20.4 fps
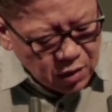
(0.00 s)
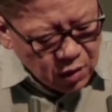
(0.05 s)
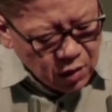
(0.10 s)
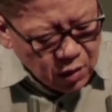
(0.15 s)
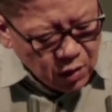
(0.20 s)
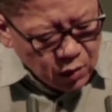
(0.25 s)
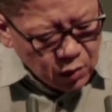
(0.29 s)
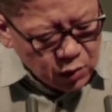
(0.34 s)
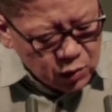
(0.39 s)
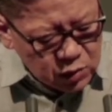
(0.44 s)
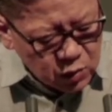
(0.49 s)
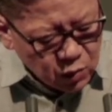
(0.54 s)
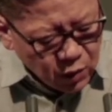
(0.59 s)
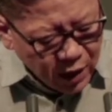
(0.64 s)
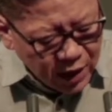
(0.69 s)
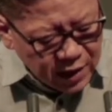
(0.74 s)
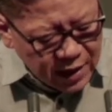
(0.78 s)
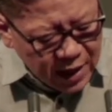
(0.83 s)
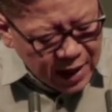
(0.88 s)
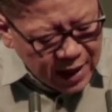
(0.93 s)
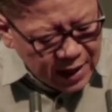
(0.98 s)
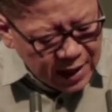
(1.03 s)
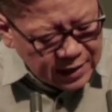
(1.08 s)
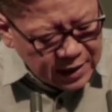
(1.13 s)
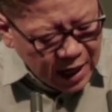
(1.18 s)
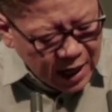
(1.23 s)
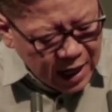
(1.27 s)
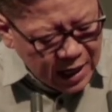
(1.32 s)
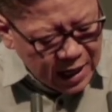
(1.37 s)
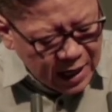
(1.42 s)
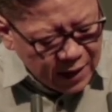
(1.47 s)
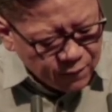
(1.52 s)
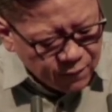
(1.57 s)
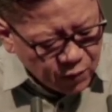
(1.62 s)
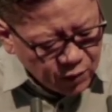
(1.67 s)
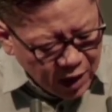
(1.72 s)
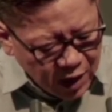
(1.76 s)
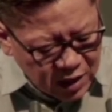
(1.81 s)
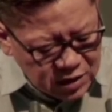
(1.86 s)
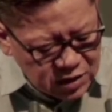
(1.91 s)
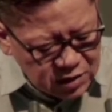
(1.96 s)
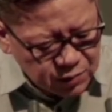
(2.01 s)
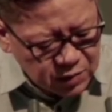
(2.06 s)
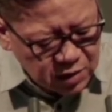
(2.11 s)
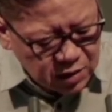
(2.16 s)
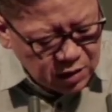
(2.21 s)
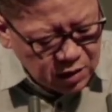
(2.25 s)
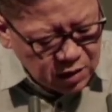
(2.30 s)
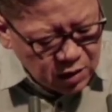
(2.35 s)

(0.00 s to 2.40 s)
whose right hand I have grasped,